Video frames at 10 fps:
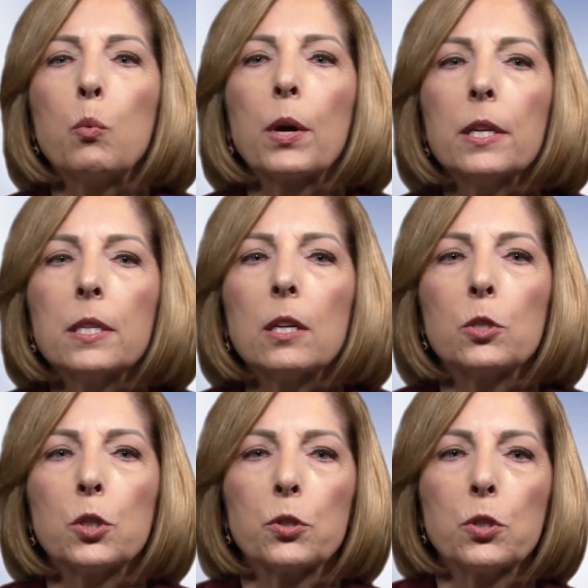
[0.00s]
what
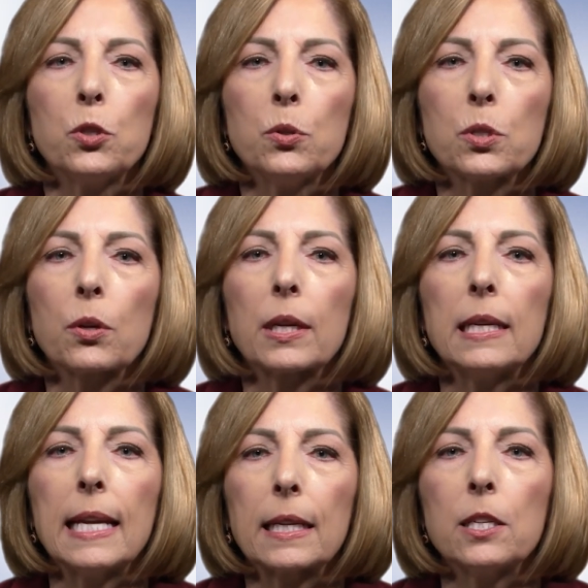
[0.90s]
adults your students are
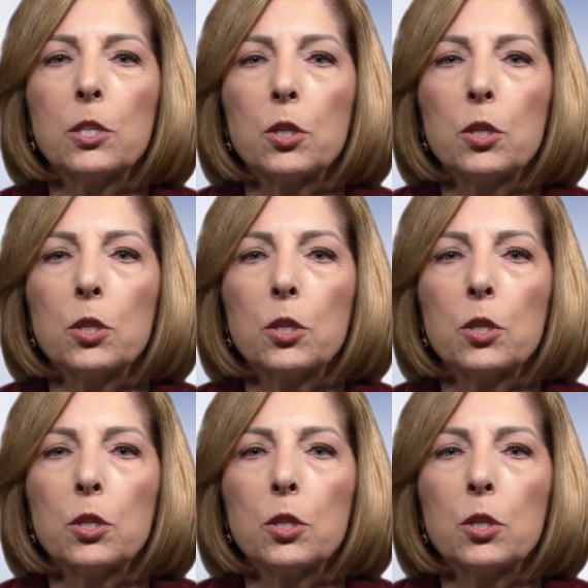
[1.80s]
connected